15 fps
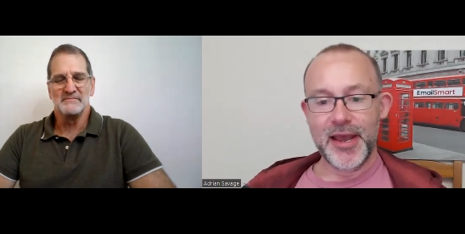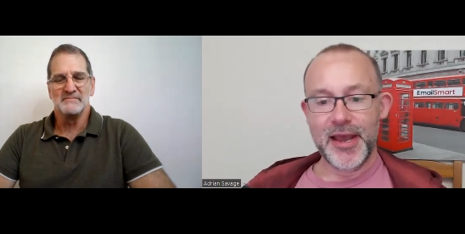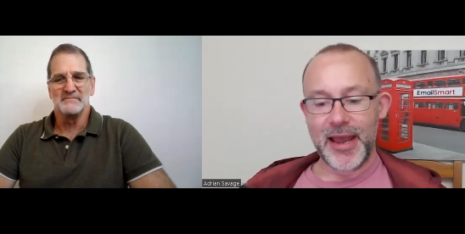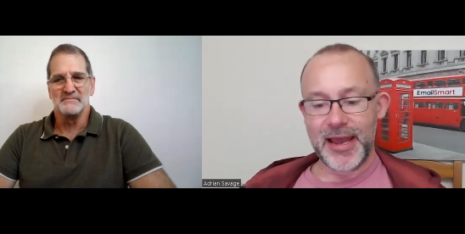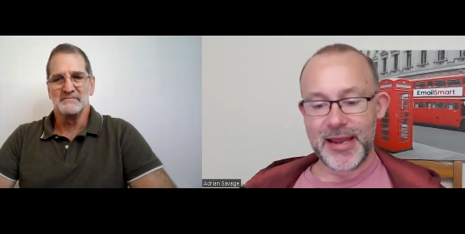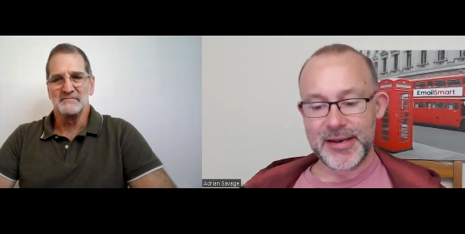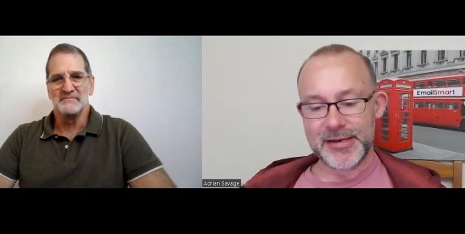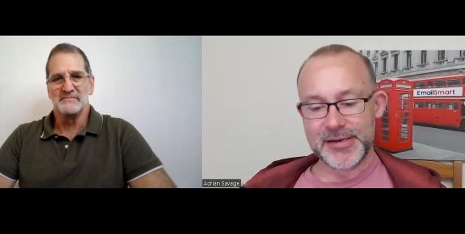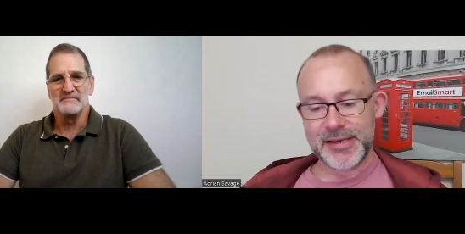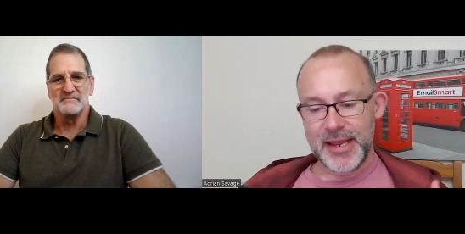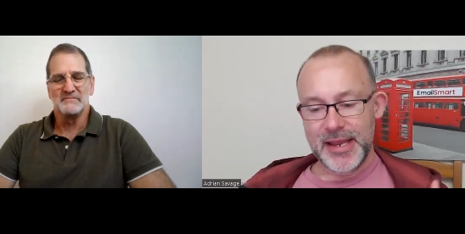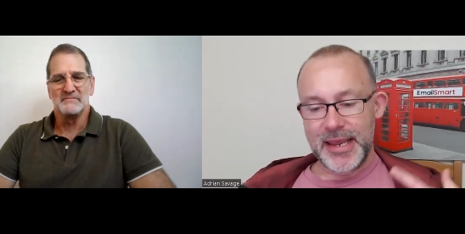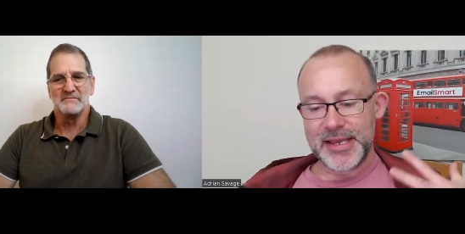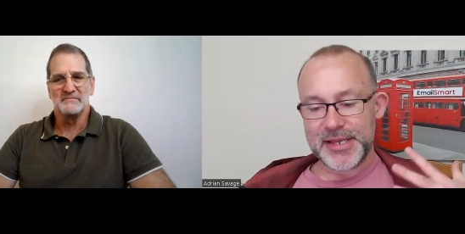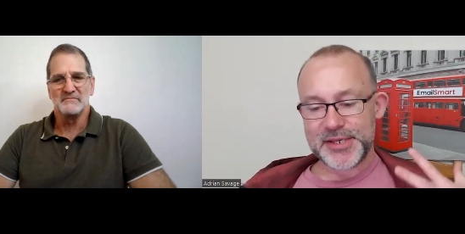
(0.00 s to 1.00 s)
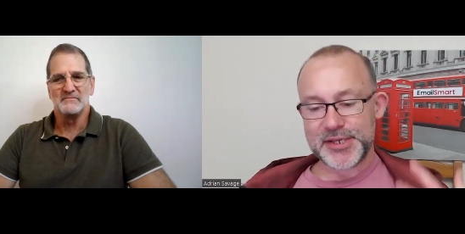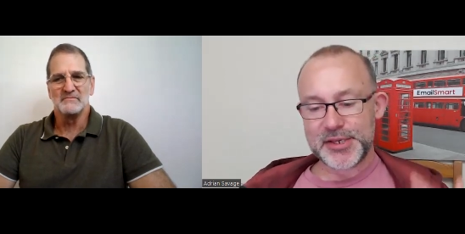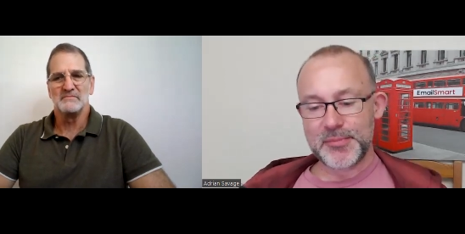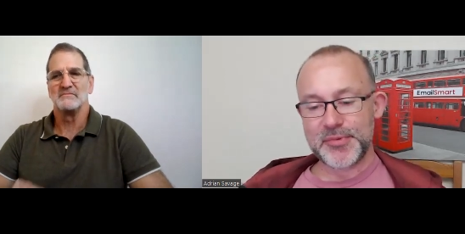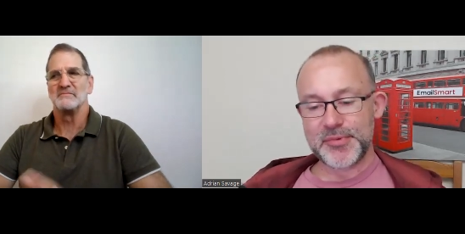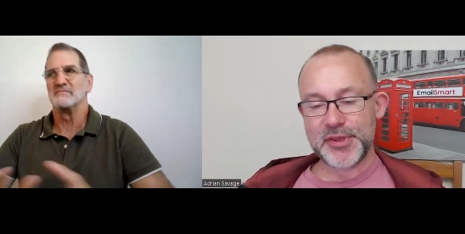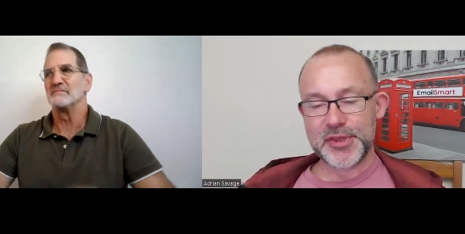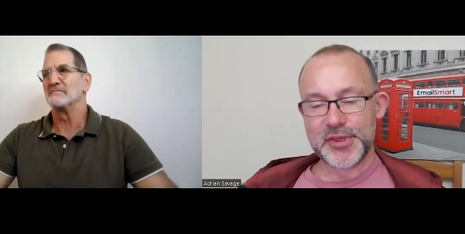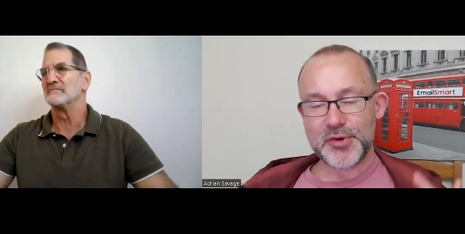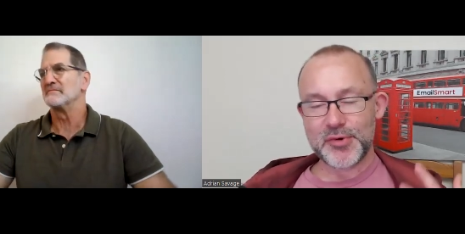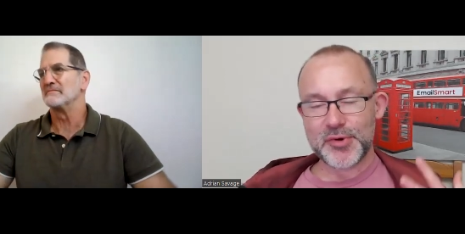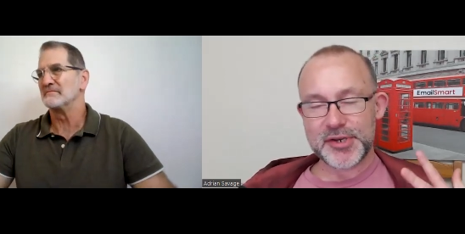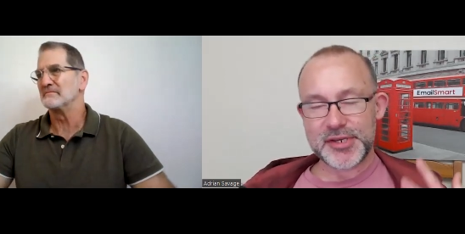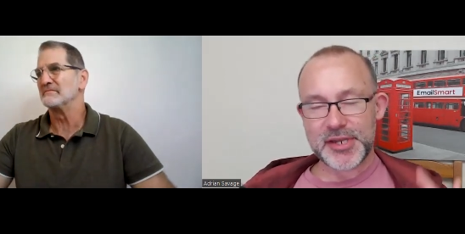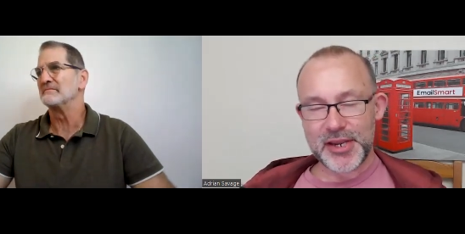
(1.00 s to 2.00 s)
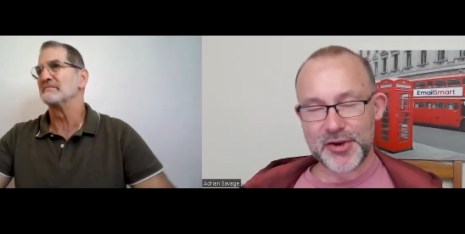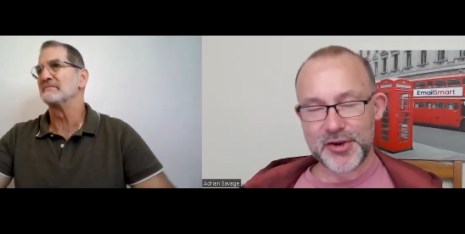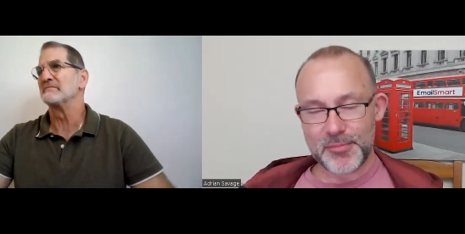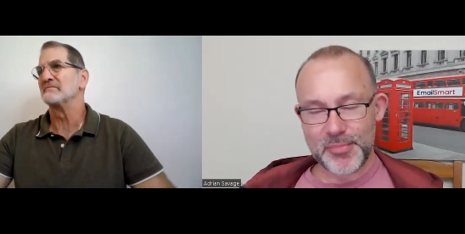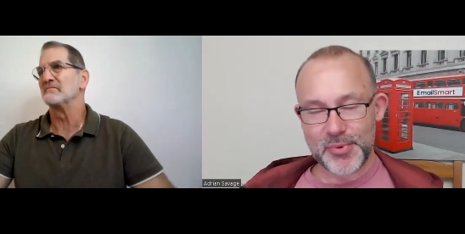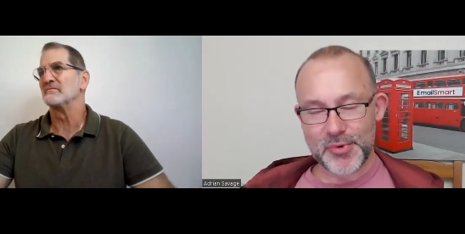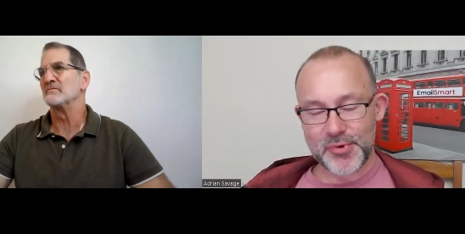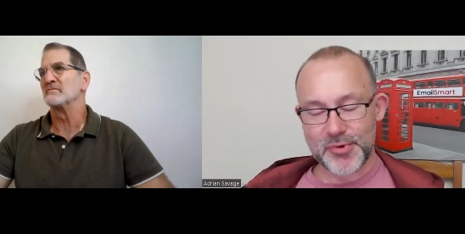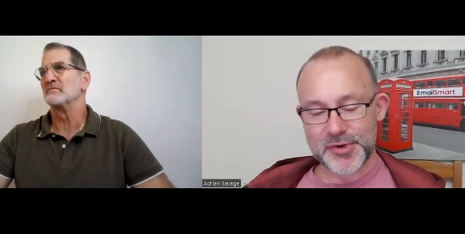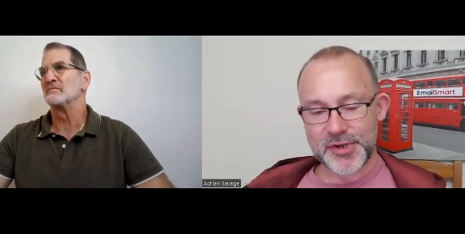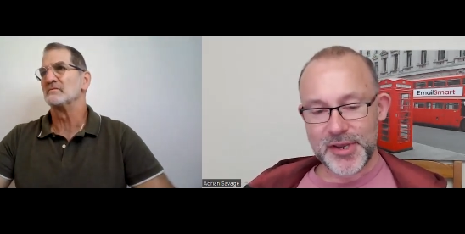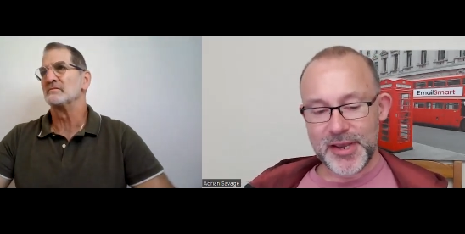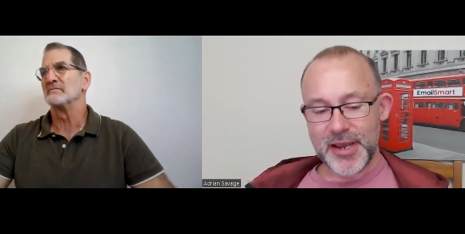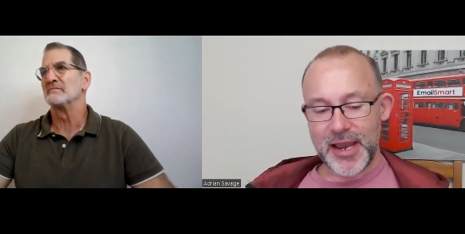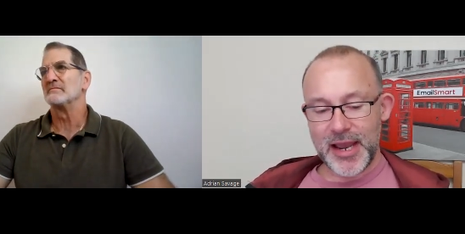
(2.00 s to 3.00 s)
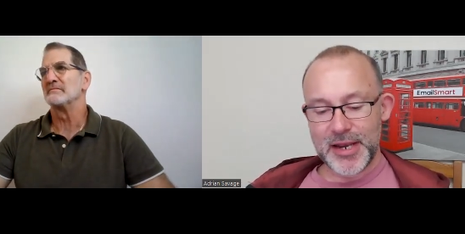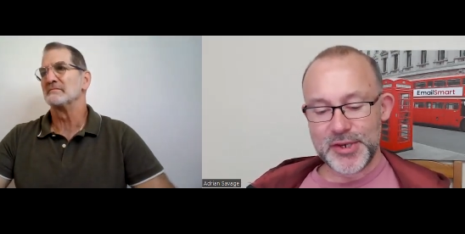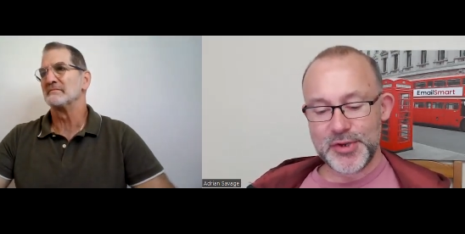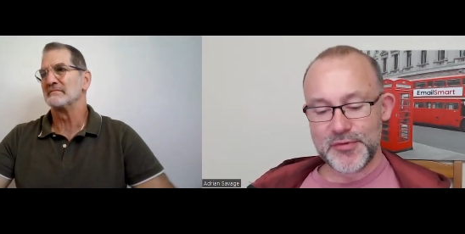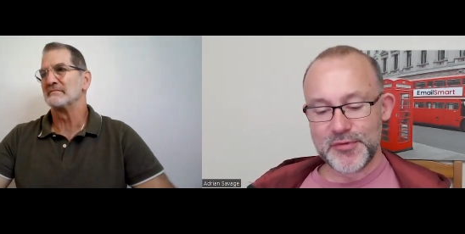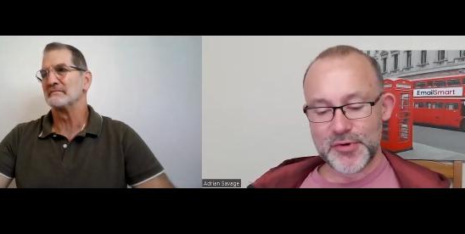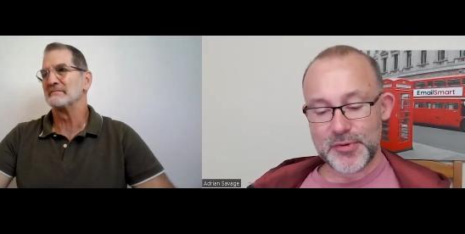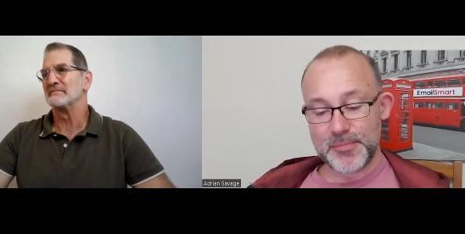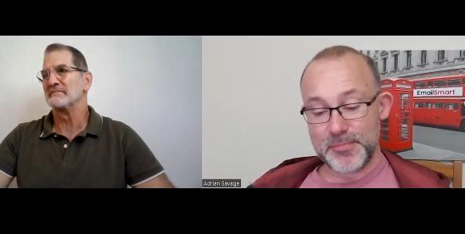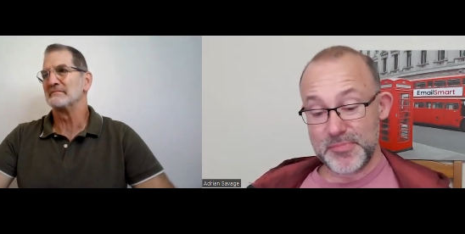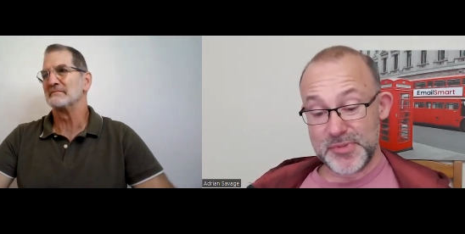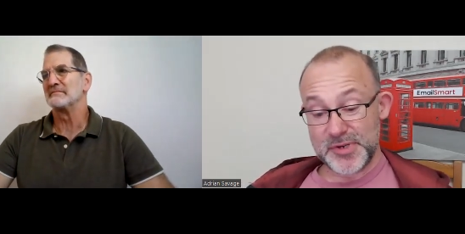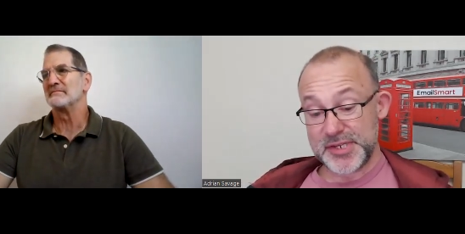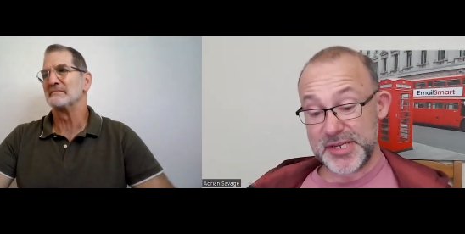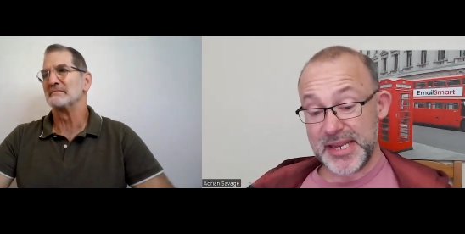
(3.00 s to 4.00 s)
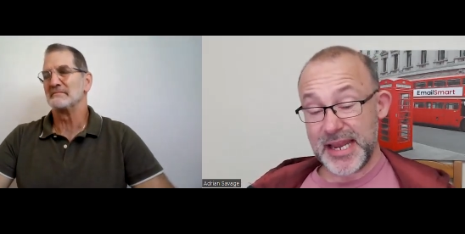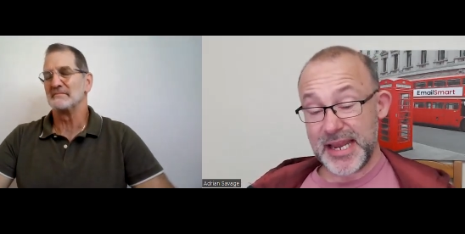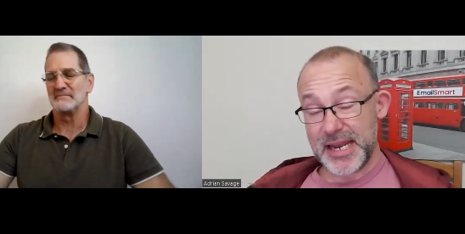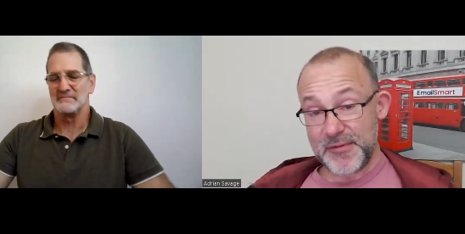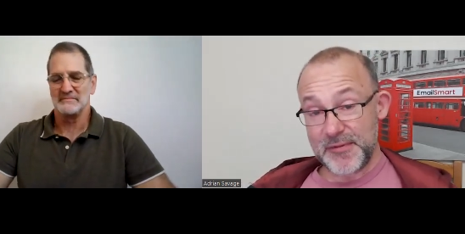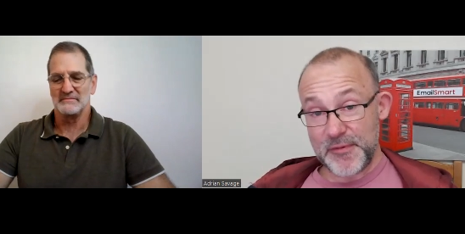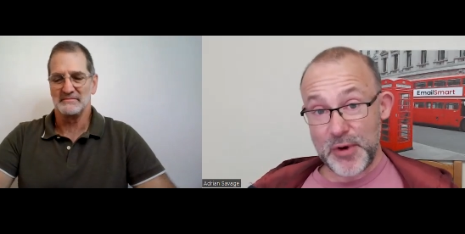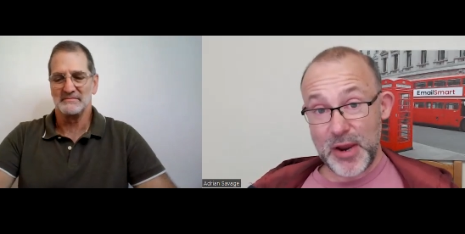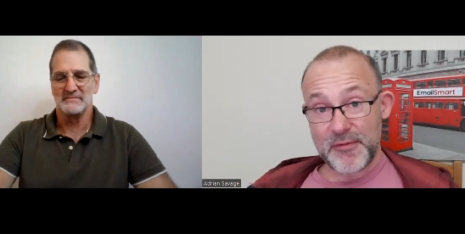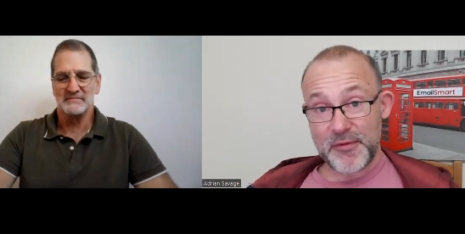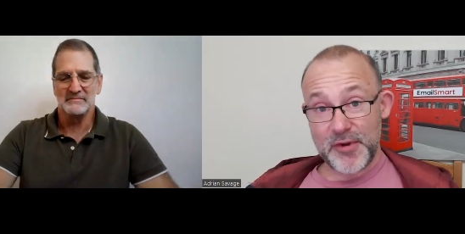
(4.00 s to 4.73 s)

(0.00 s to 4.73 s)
Speaker 1: and it's something that you've got to take on board and you've got to stick at it forever.